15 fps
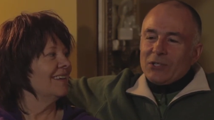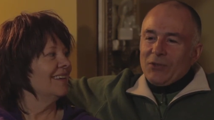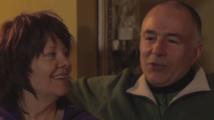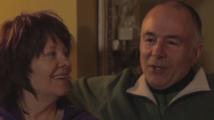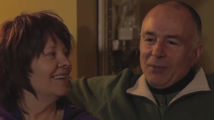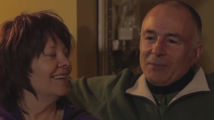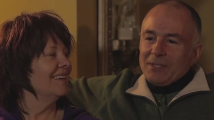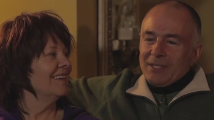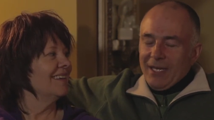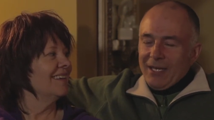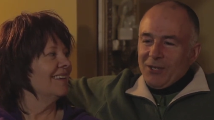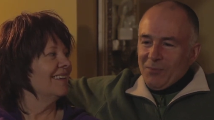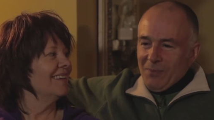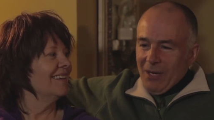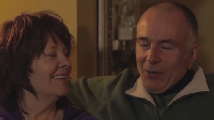Speaker 1: your thumbs out
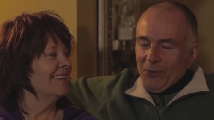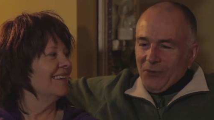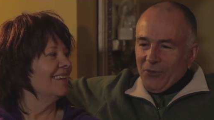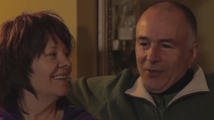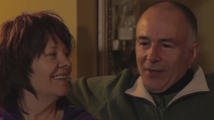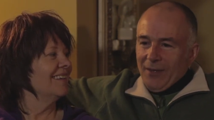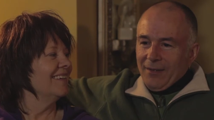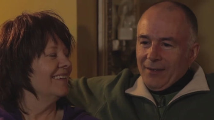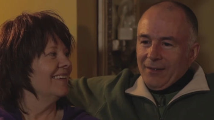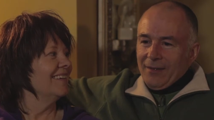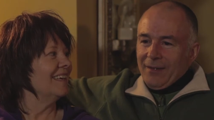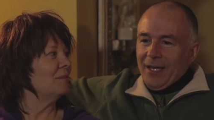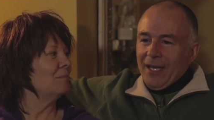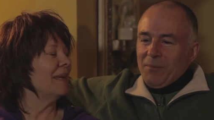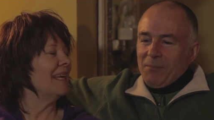of your mouth,
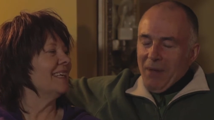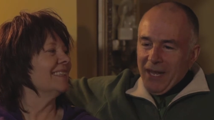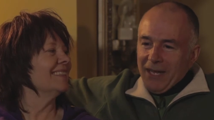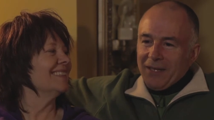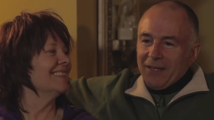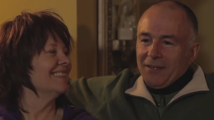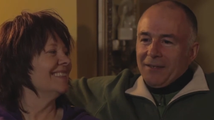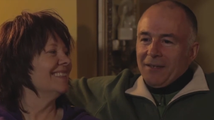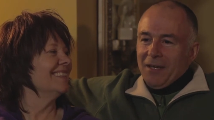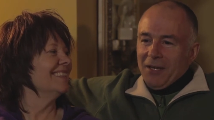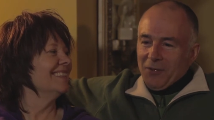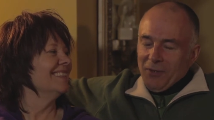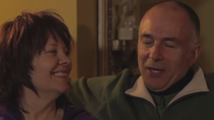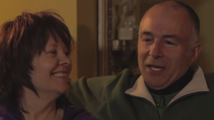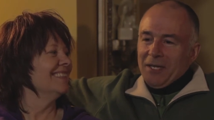and, and make, make
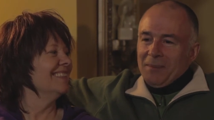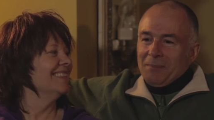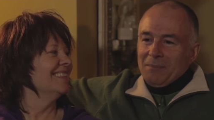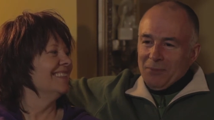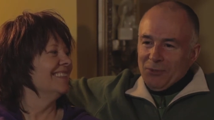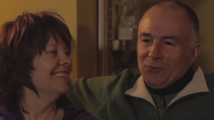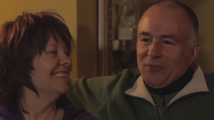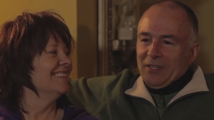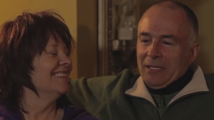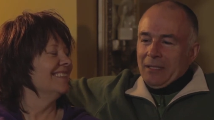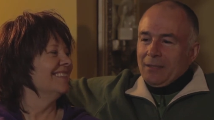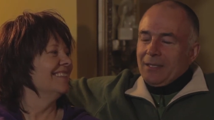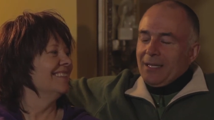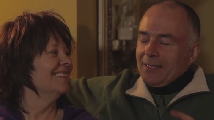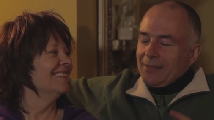a great
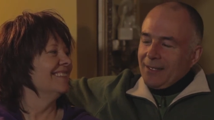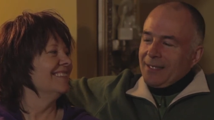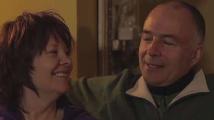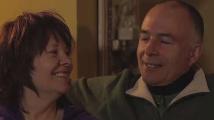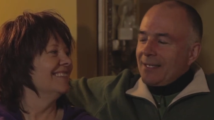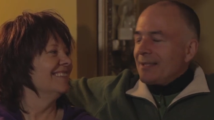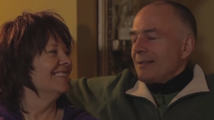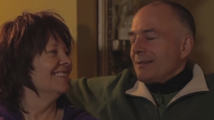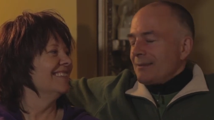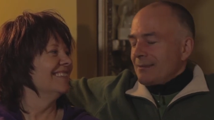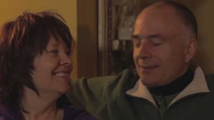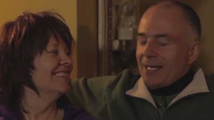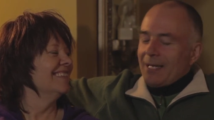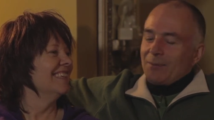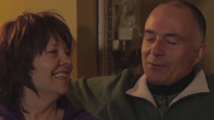movie. I think
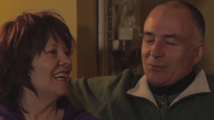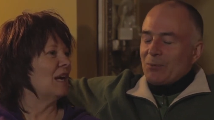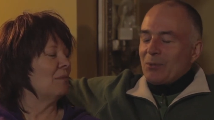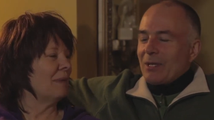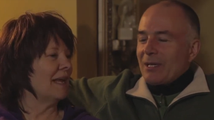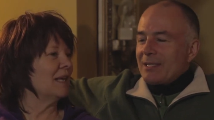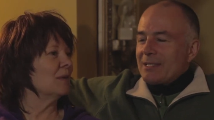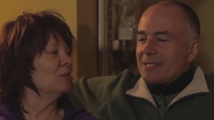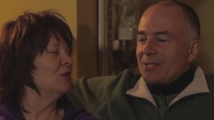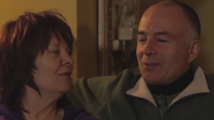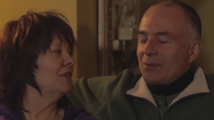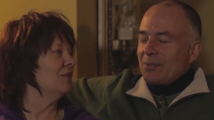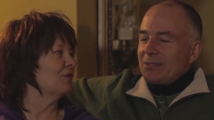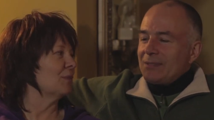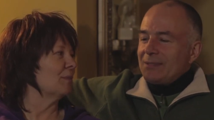that was more. And make a
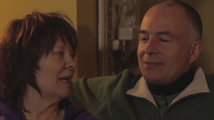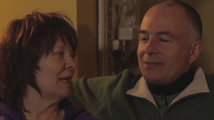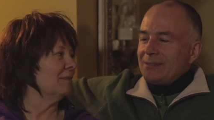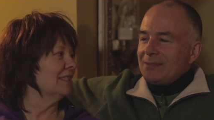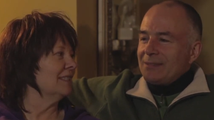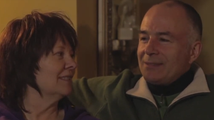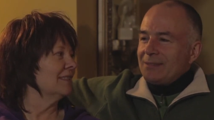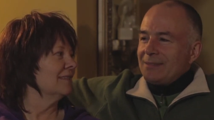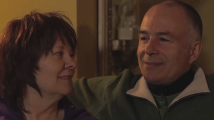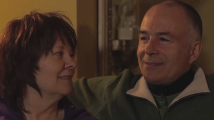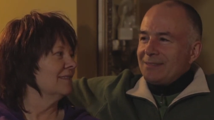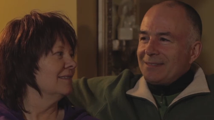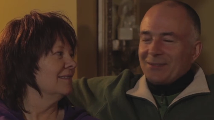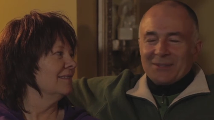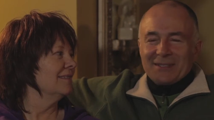movie
Speaker 2: for babies.
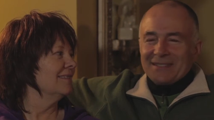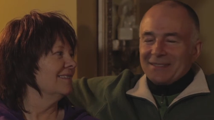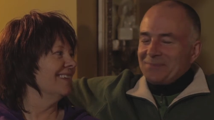
Speaker 1: Or.